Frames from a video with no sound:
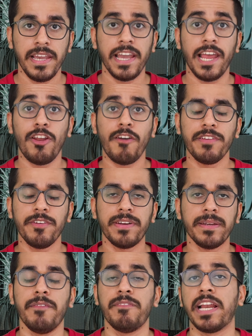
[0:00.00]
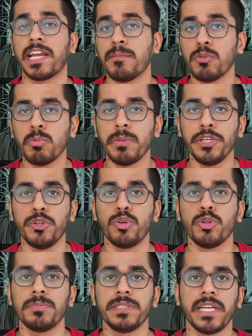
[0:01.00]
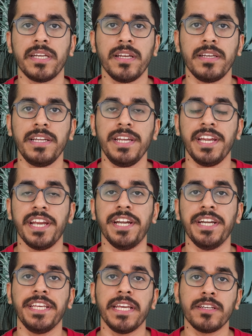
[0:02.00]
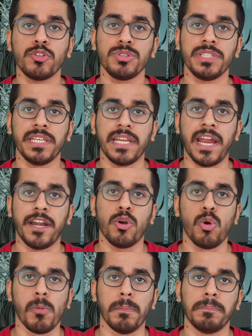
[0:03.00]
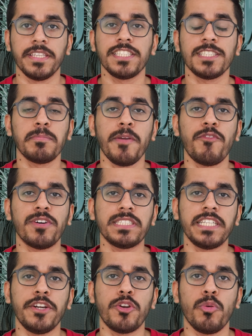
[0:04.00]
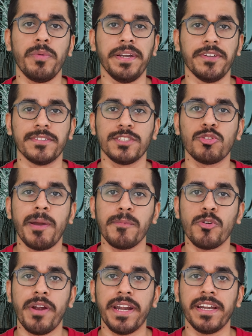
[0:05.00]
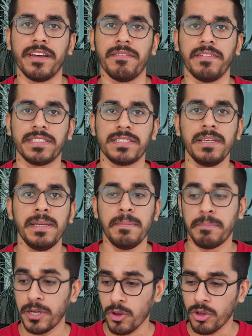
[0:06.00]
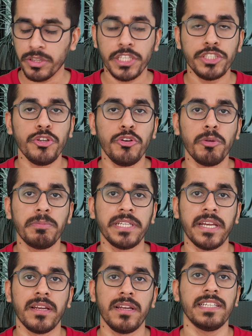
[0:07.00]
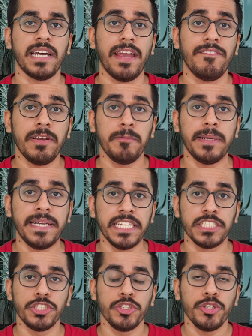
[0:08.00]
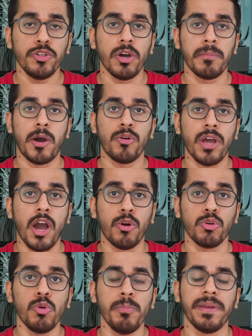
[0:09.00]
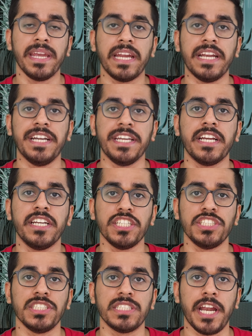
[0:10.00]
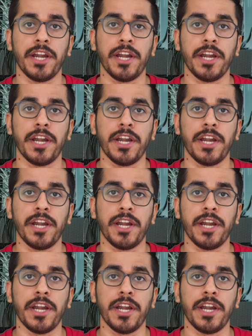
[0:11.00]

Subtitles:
Hello everyone, welcome to my YouTube channel Indian Cuisine at Home. This is my first intro video, so I'm quite nervous. But on this YouTube channel, I will be teaching you about how to make Indian dishes at